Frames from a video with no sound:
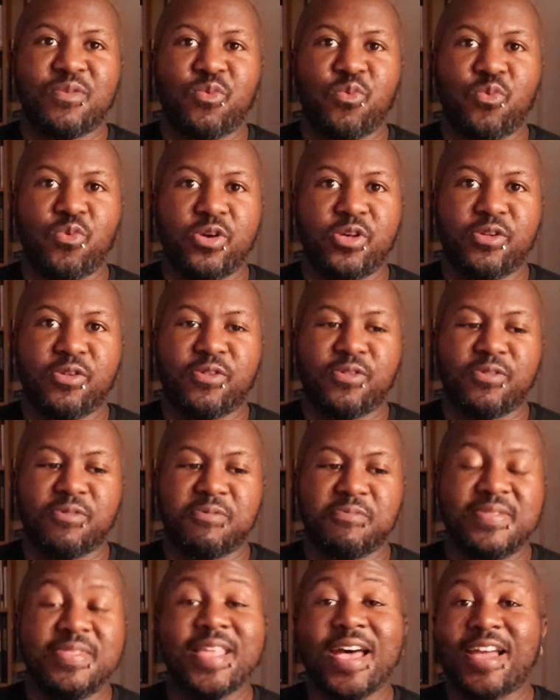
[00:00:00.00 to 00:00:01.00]
will
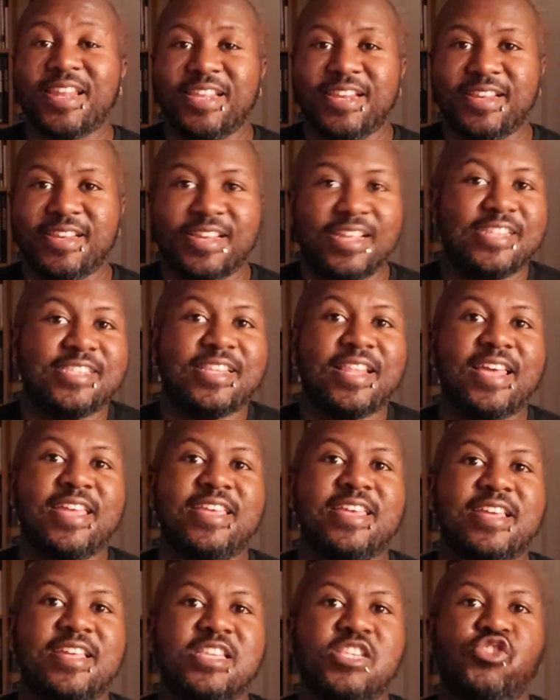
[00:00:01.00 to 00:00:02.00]
not eat it. It's
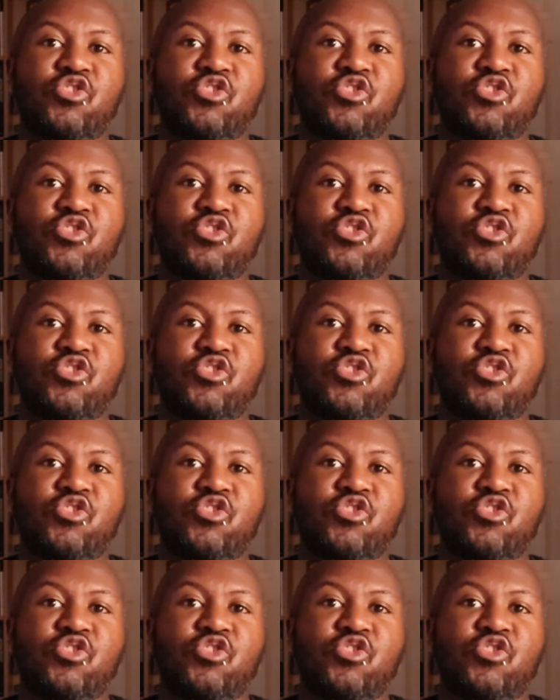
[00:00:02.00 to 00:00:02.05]
like